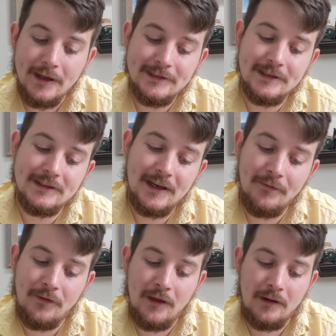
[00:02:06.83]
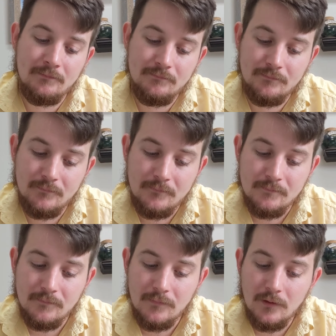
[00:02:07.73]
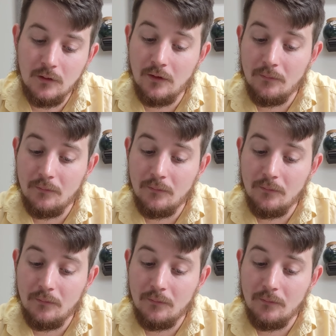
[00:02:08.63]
It says, if then you